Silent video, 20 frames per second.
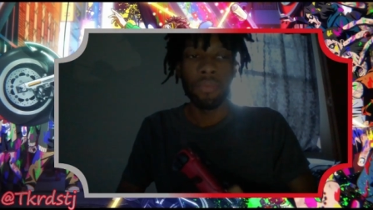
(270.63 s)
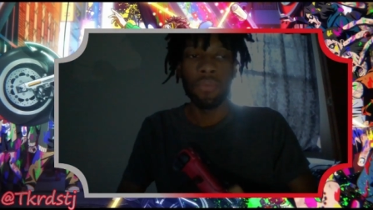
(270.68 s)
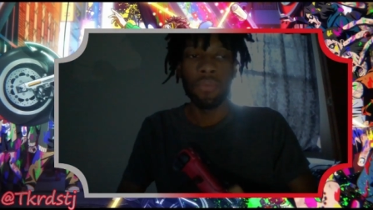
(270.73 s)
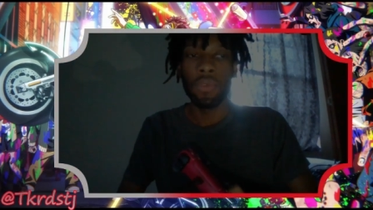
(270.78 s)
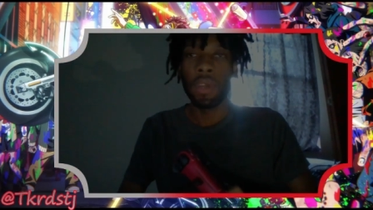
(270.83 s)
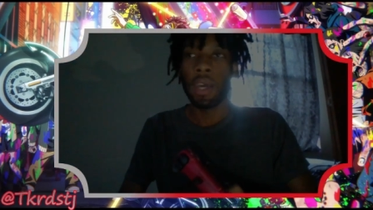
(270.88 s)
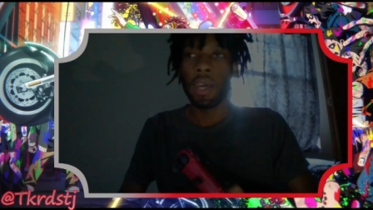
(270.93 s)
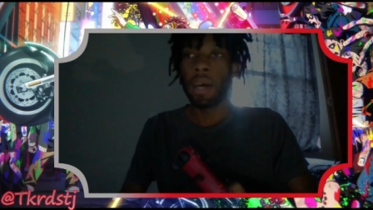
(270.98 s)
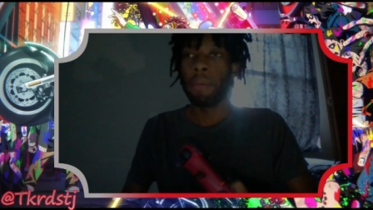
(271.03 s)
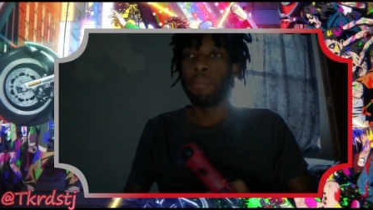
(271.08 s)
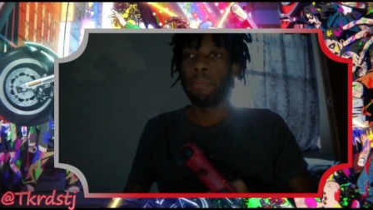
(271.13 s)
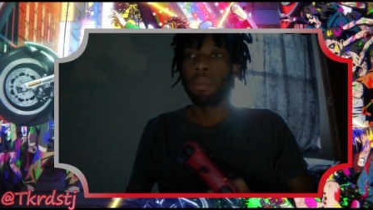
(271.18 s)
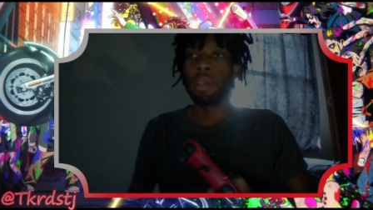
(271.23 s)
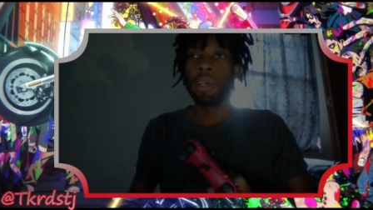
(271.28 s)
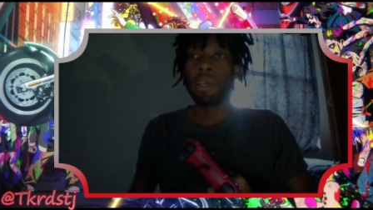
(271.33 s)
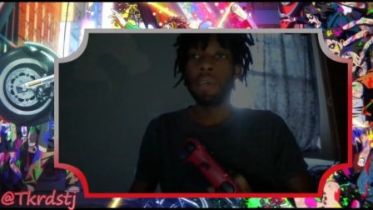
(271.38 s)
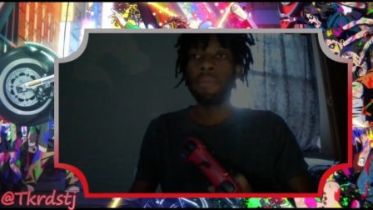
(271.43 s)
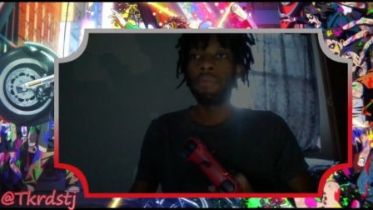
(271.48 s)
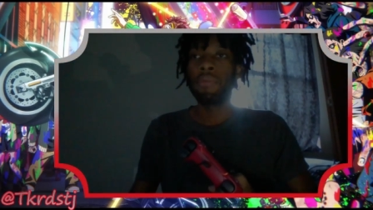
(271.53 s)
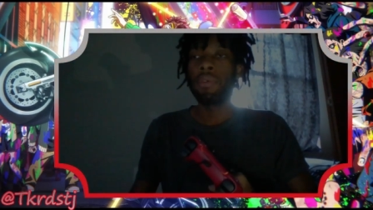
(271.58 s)
They got
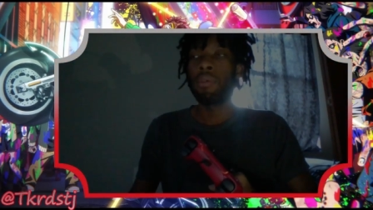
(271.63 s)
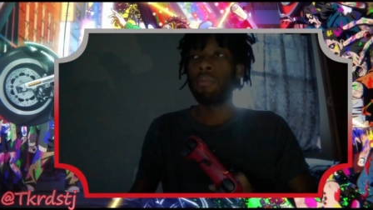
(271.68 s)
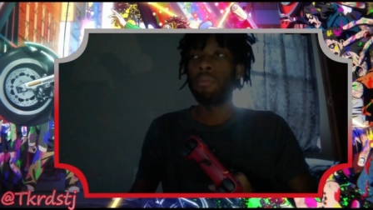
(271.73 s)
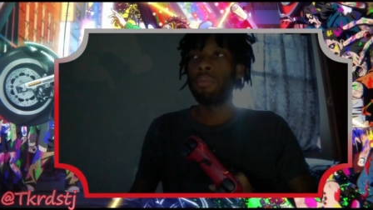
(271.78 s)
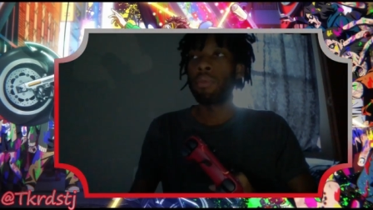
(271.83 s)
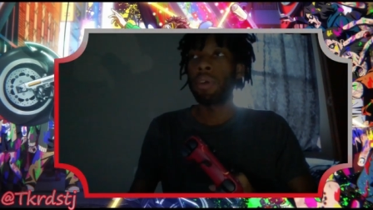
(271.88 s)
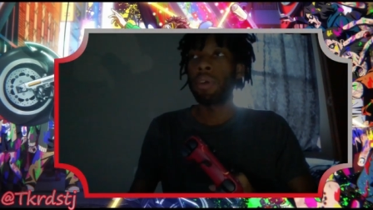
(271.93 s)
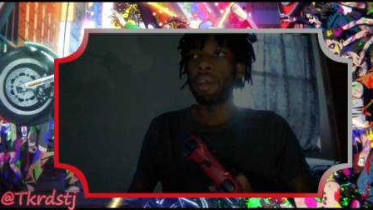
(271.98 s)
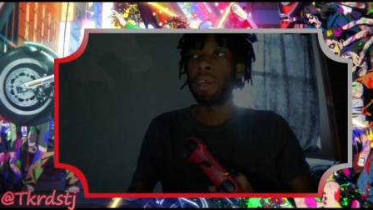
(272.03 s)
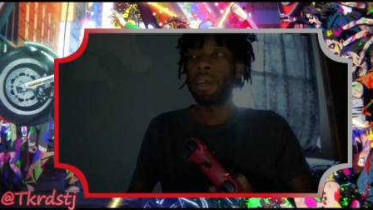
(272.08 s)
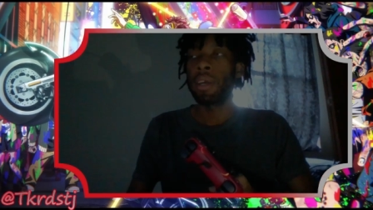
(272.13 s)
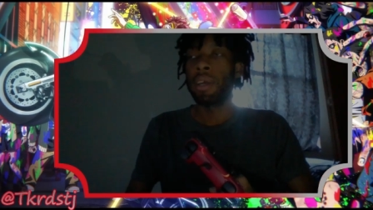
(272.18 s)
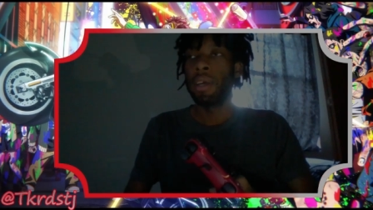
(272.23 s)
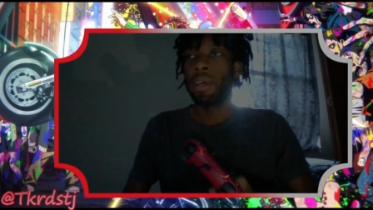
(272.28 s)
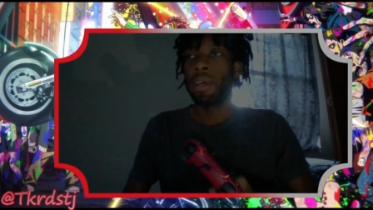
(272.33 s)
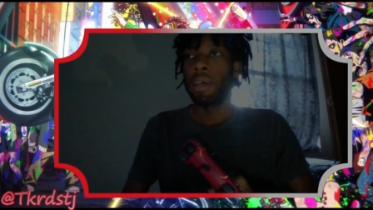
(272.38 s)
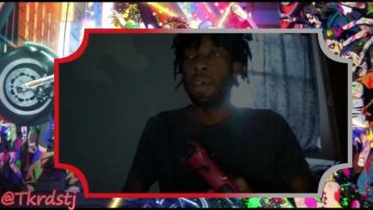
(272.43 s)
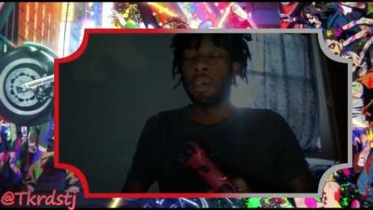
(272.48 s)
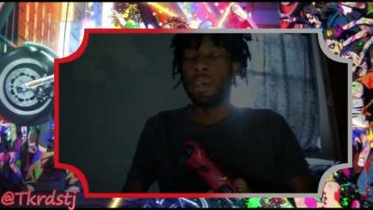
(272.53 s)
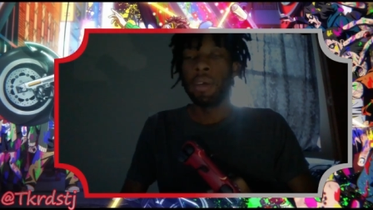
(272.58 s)
blade footprint,
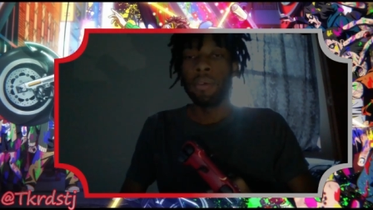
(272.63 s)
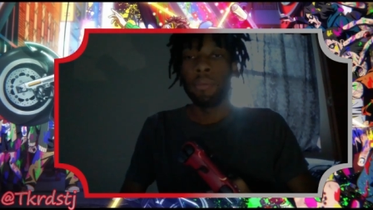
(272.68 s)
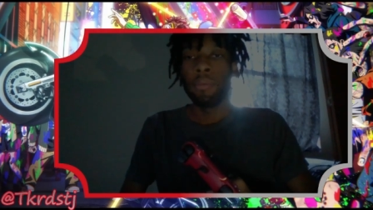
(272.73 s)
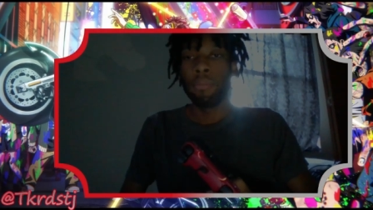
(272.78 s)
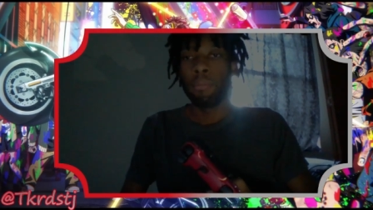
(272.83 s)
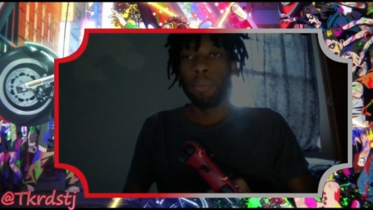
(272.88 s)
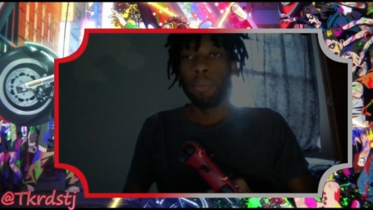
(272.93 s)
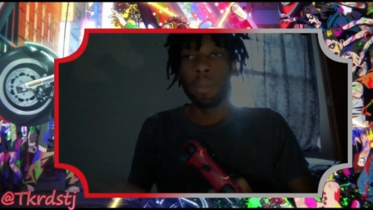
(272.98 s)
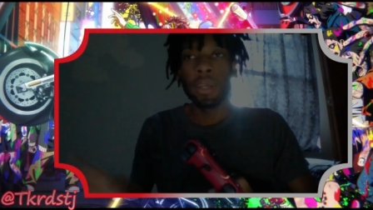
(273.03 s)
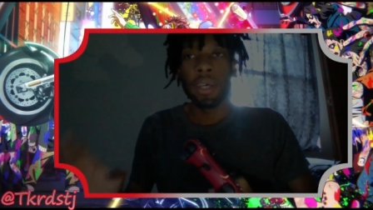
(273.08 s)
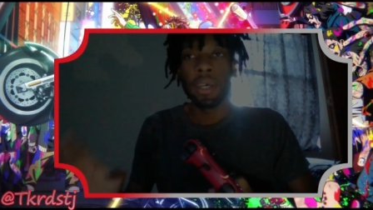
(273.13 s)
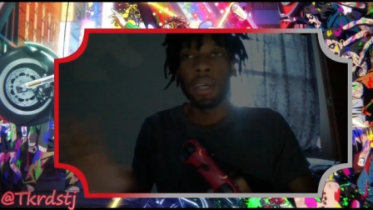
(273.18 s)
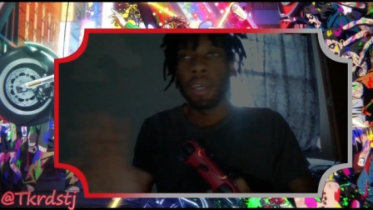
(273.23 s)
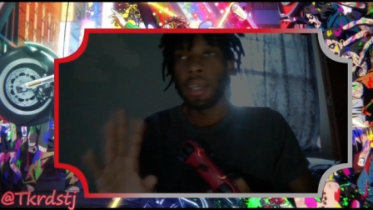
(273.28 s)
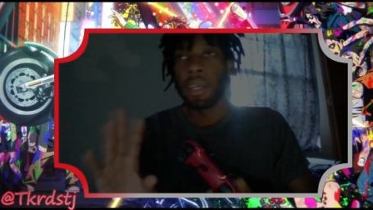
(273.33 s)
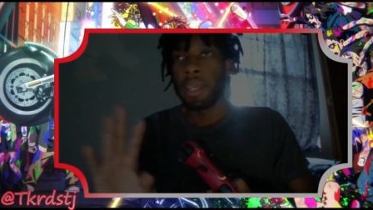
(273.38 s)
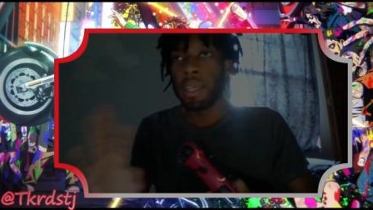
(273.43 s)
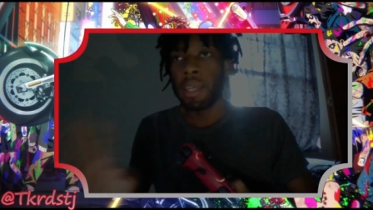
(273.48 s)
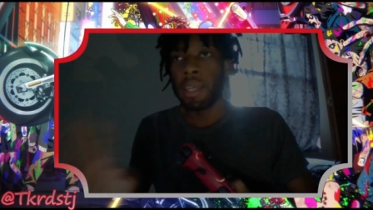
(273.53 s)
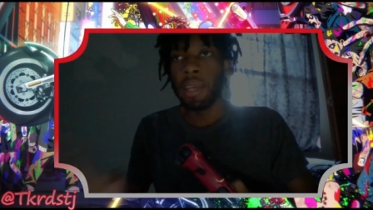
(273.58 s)

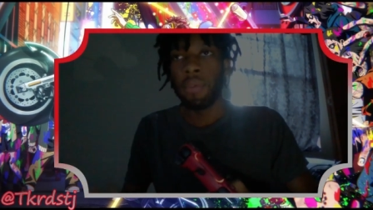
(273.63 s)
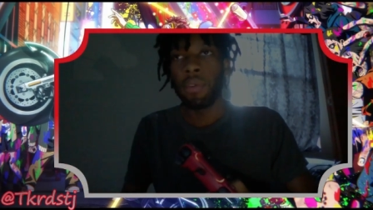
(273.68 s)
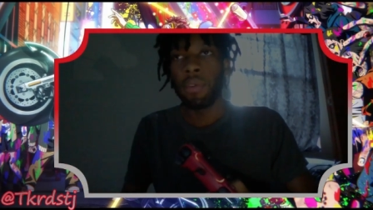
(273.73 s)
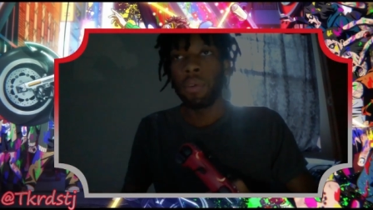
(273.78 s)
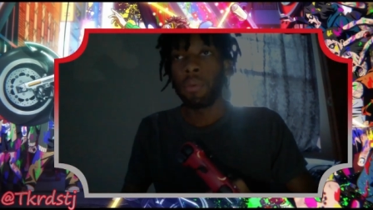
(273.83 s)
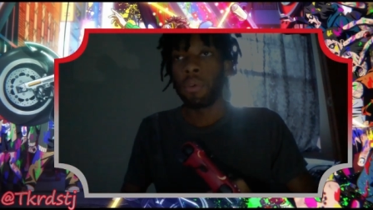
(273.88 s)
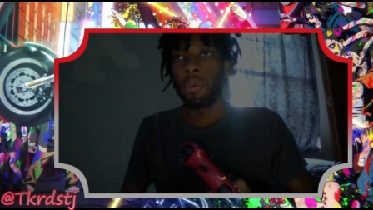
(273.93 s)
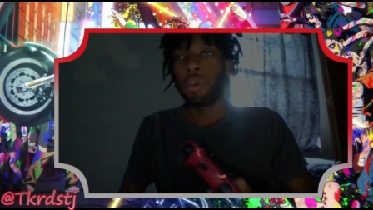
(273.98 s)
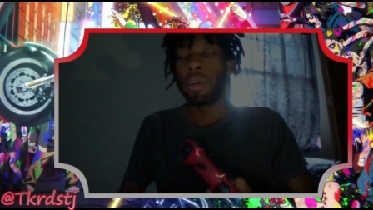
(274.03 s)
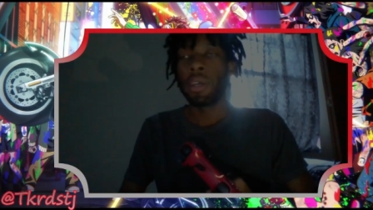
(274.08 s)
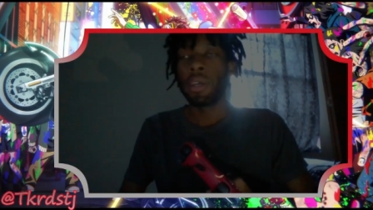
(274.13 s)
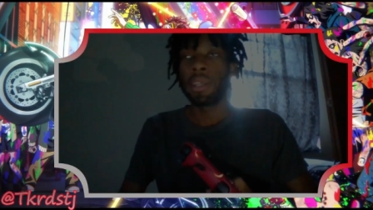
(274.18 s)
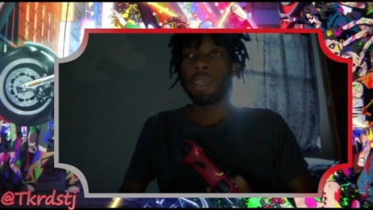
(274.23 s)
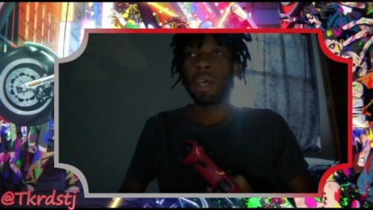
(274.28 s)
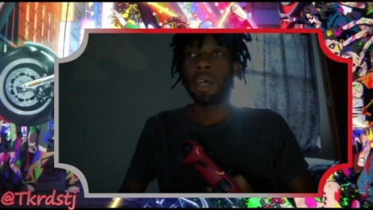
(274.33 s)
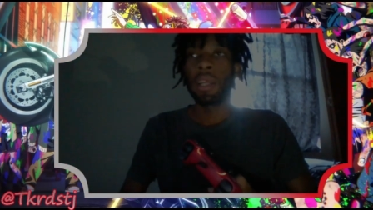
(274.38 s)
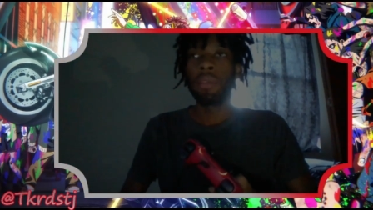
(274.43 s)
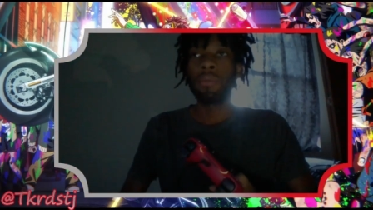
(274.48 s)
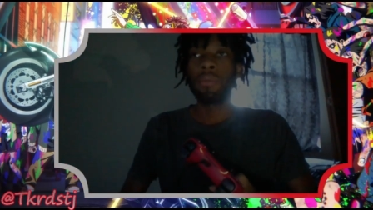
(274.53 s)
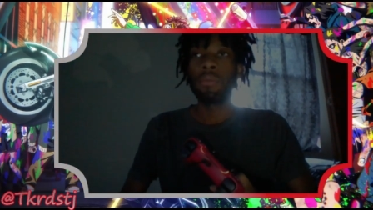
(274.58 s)
blood everywhere
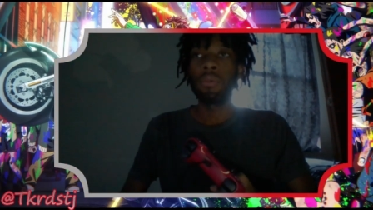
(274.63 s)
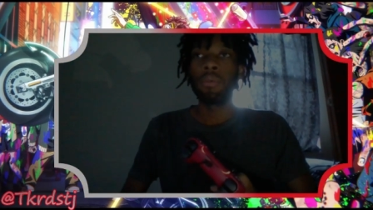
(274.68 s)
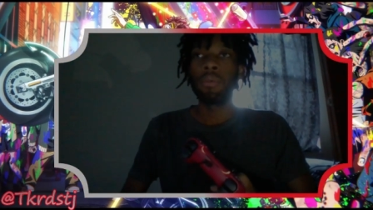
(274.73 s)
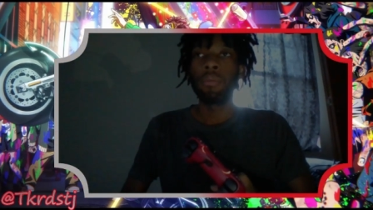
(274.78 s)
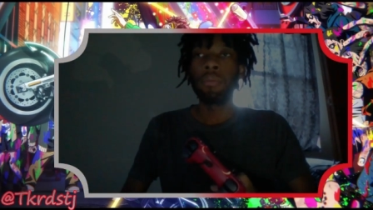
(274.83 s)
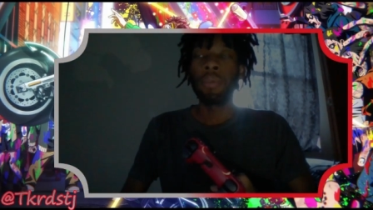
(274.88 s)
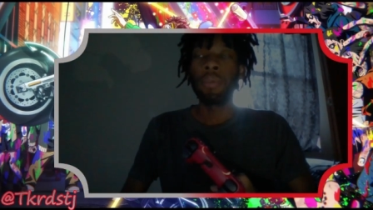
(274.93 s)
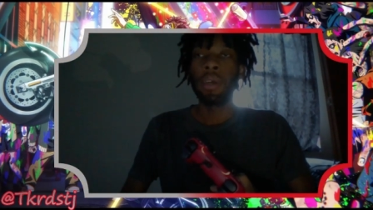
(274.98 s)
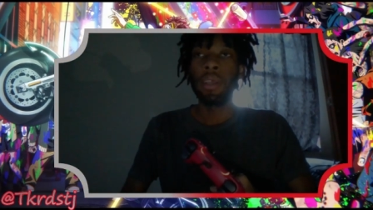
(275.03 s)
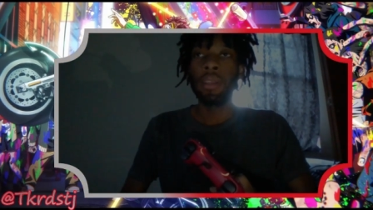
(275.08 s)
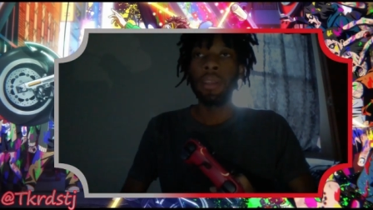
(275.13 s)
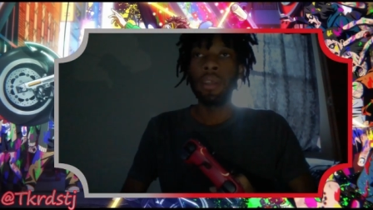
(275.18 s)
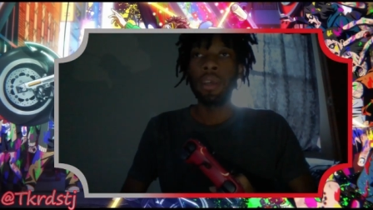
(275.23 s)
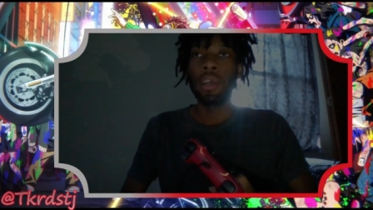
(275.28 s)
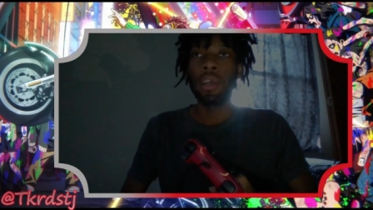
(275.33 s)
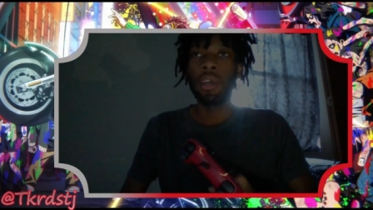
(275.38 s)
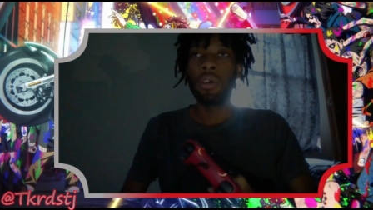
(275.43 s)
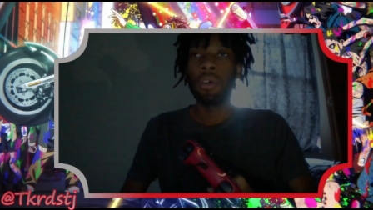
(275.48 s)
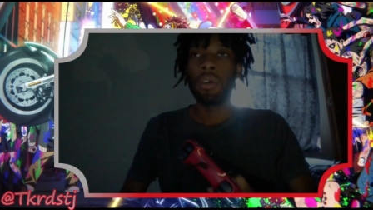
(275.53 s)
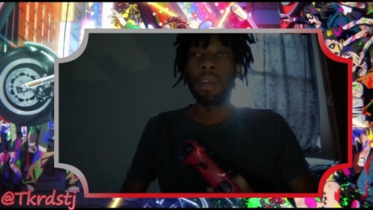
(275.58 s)
inside the room. And
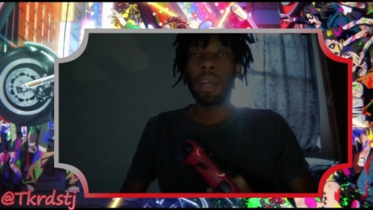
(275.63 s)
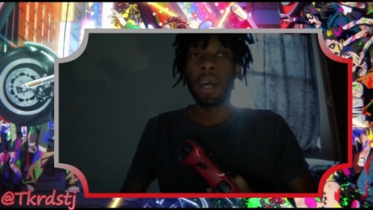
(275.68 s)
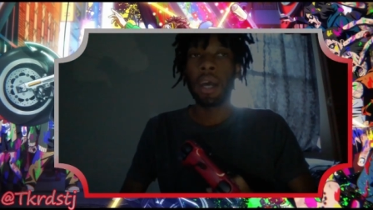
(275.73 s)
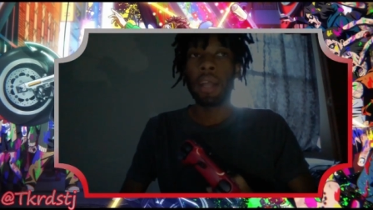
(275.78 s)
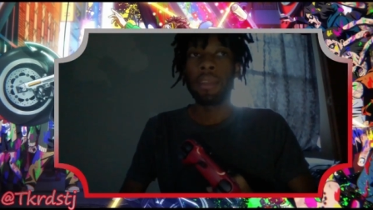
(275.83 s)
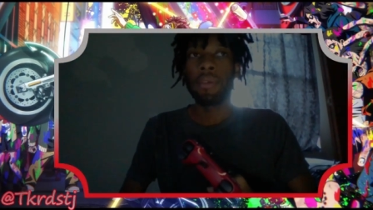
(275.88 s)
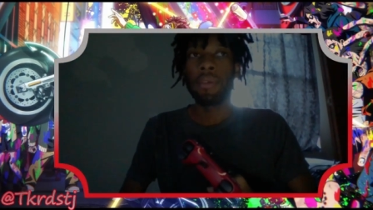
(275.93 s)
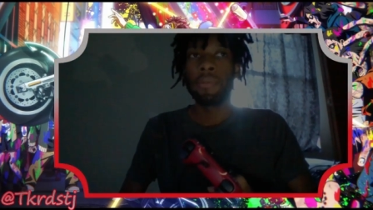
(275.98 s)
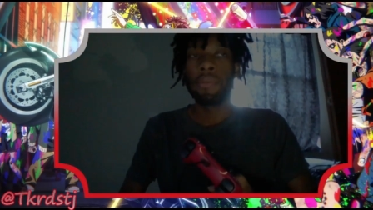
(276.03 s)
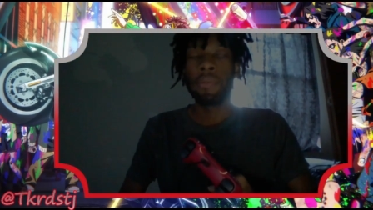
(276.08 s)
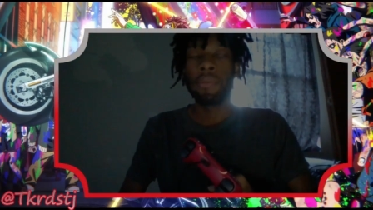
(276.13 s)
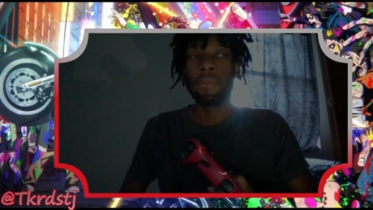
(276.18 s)
Akira kind of